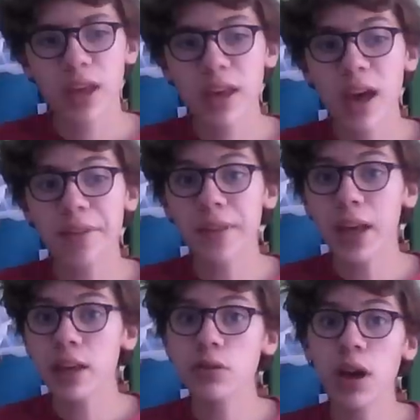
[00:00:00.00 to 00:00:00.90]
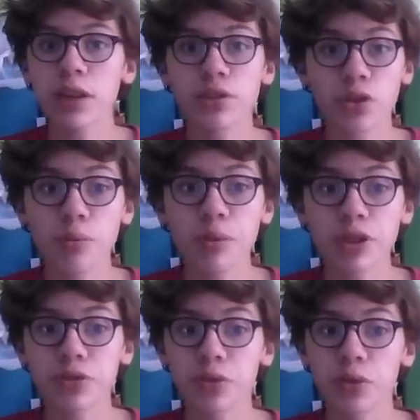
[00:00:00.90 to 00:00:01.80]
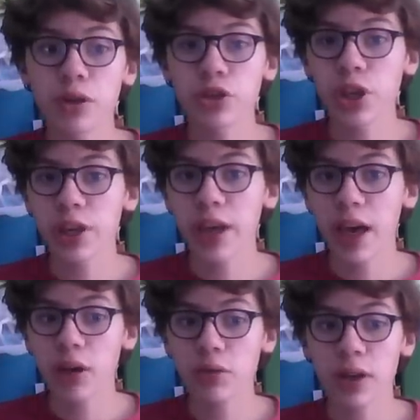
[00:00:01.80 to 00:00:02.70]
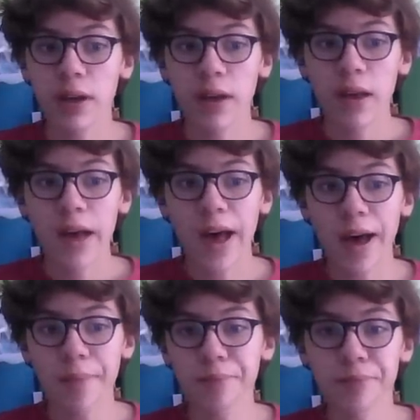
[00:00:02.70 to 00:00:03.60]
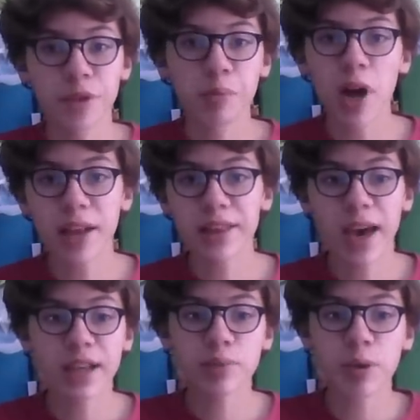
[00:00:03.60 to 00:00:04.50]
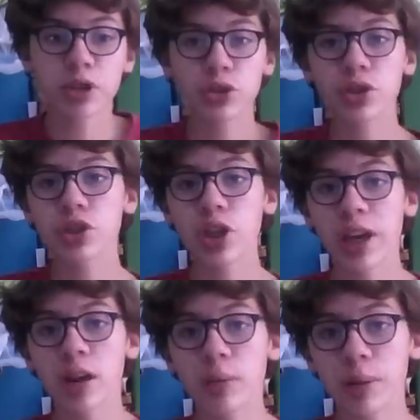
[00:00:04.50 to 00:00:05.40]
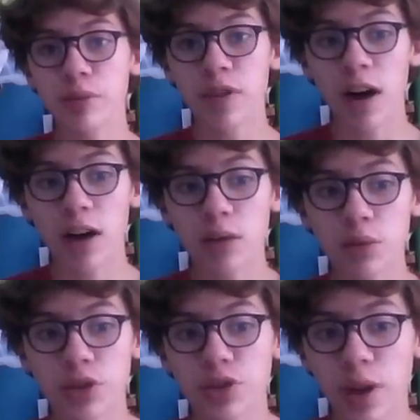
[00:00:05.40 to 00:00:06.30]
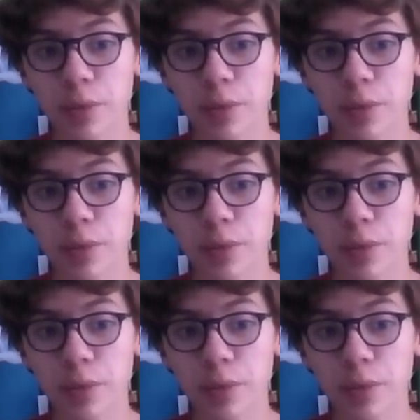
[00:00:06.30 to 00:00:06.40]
yeah, thank you guys so much for checking out the podcast. Make sure to check out my blog, which is